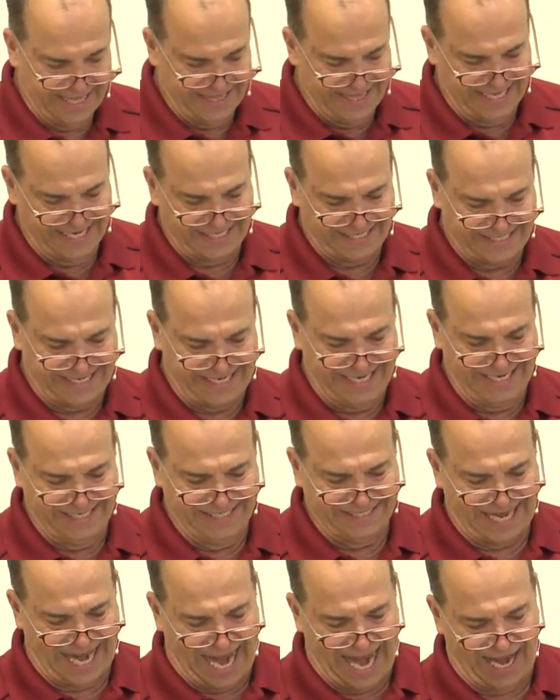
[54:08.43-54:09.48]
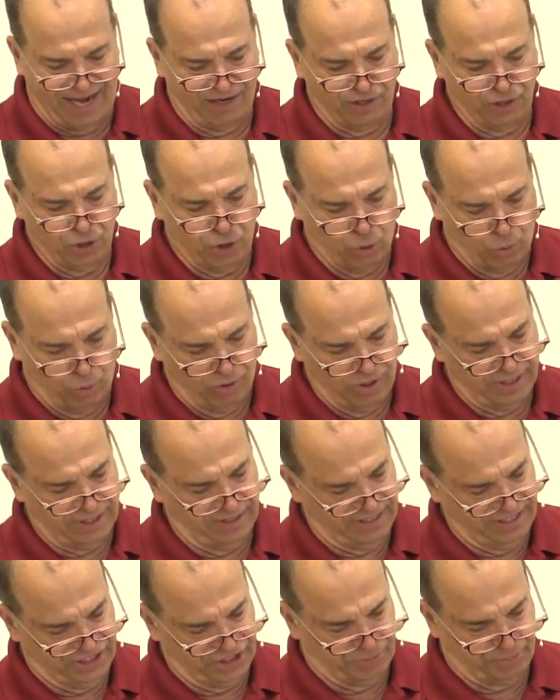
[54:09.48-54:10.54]
This is
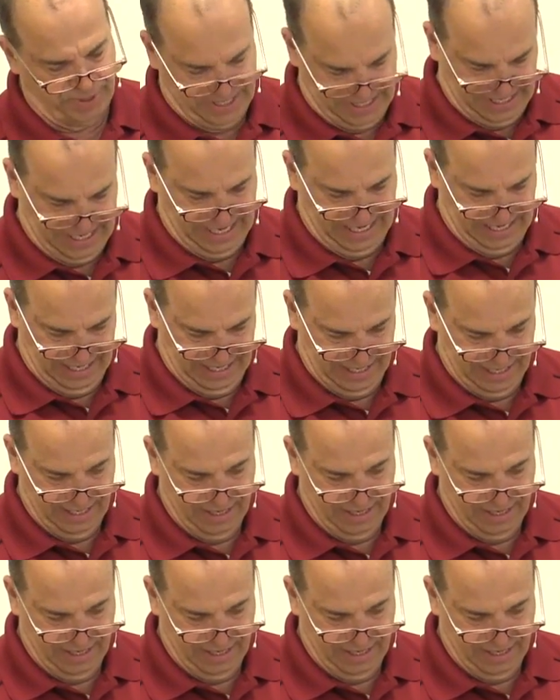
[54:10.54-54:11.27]
allegorically speaking.